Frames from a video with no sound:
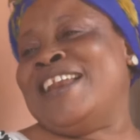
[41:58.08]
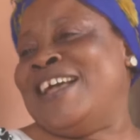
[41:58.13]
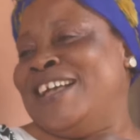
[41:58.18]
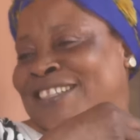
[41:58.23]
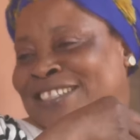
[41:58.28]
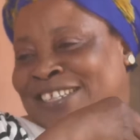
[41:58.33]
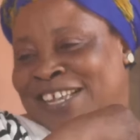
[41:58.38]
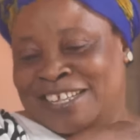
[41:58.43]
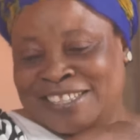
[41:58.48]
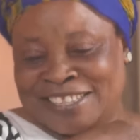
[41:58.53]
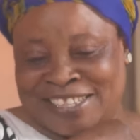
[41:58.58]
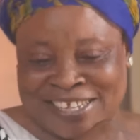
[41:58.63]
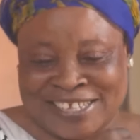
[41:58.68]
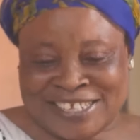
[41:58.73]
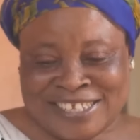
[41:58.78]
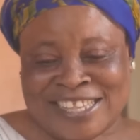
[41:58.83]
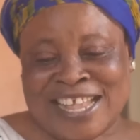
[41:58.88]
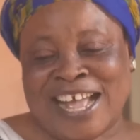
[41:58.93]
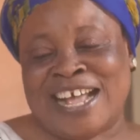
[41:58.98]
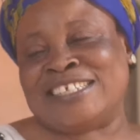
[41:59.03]
I take
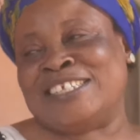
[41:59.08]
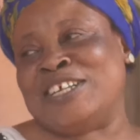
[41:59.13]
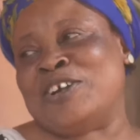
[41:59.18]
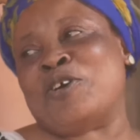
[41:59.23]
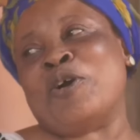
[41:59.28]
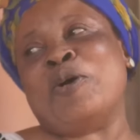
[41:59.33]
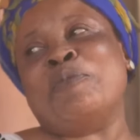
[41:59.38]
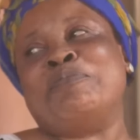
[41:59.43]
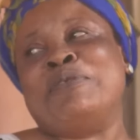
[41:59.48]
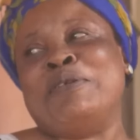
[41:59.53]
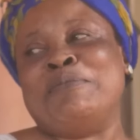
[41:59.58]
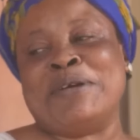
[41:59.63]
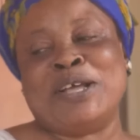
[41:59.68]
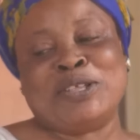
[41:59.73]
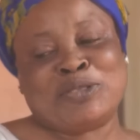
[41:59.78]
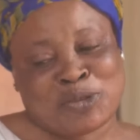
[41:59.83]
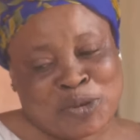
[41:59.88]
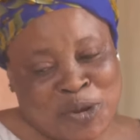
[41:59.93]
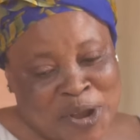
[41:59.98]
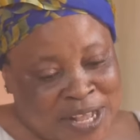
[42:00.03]
this now as a
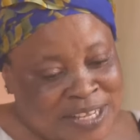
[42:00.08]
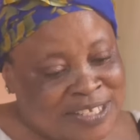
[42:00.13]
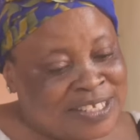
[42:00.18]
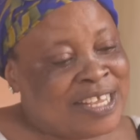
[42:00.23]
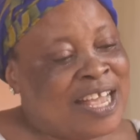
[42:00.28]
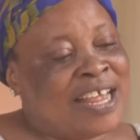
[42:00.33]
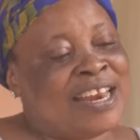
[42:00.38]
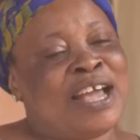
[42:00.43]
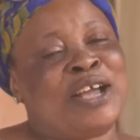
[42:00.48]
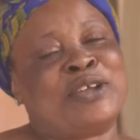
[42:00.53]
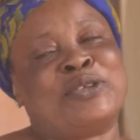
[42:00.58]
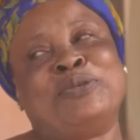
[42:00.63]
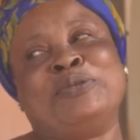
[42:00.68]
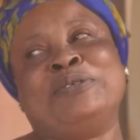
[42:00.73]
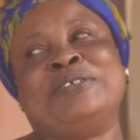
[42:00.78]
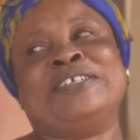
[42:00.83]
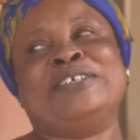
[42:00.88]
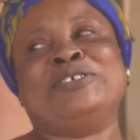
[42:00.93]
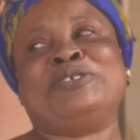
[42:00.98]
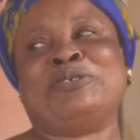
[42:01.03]
compliment or as an
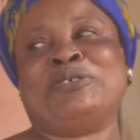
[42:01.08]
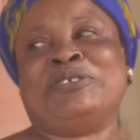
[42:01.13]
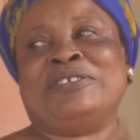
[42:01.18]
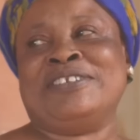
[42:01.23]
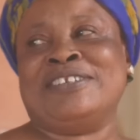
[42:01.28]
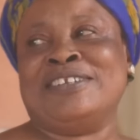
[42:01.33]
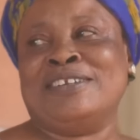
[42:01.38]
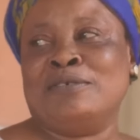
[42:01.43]
accusation?